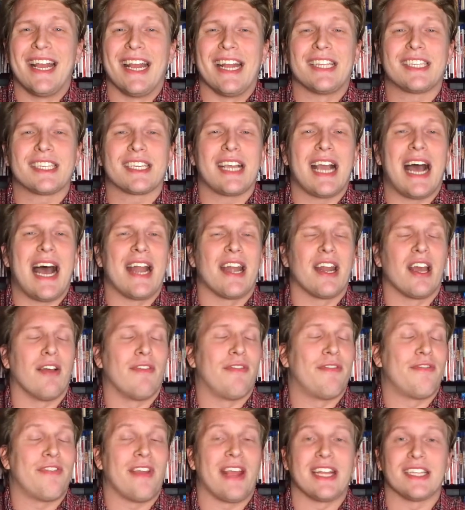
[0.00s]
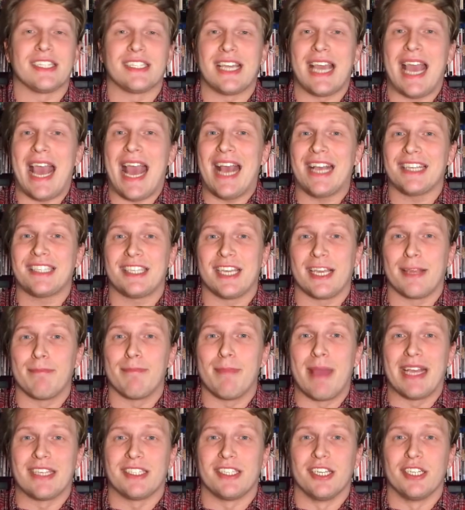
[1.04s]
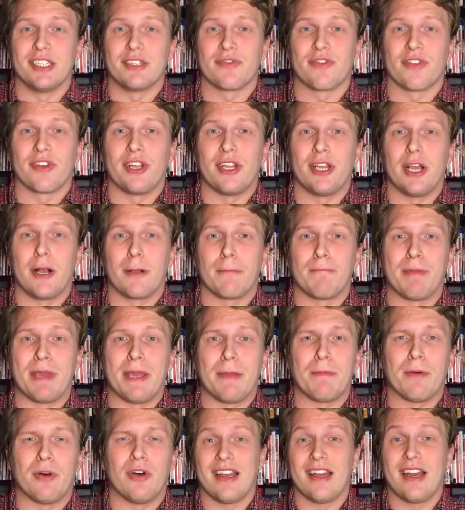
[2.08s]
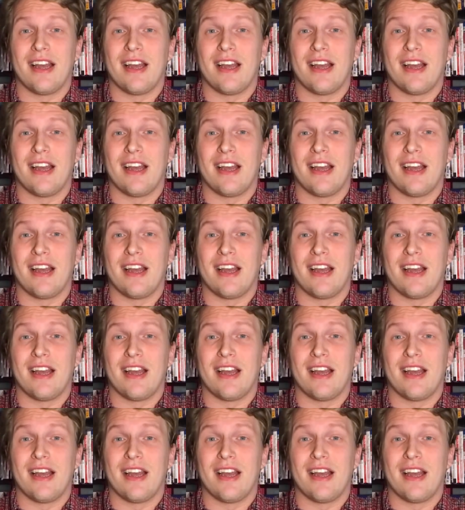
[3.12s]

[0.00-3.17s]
It's got a fantastic message for young people.